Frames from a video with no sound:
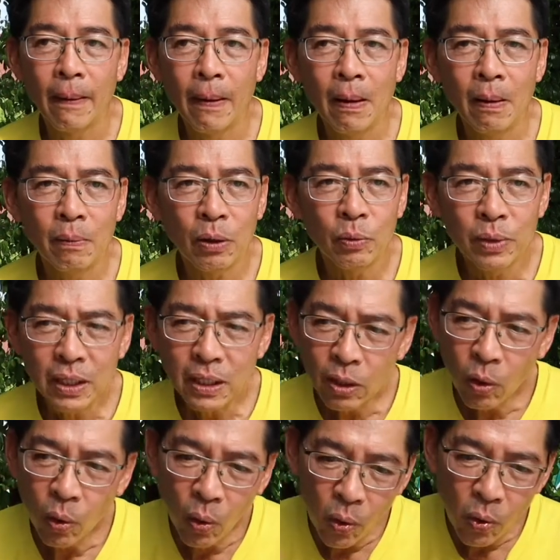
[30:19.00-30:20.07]
But we need a
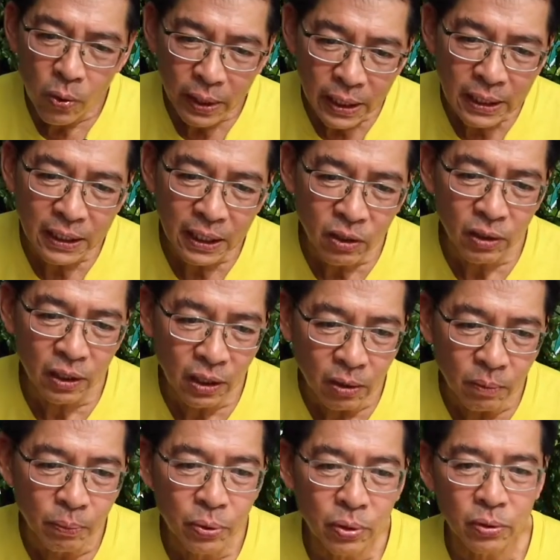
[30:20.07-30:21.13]
whole integrated
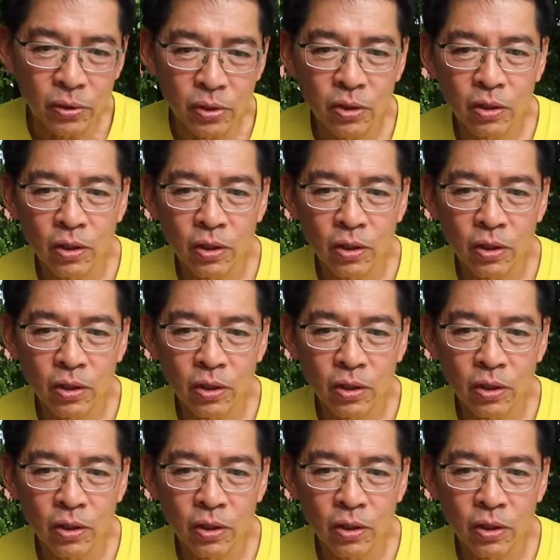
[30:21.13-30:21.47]
approach,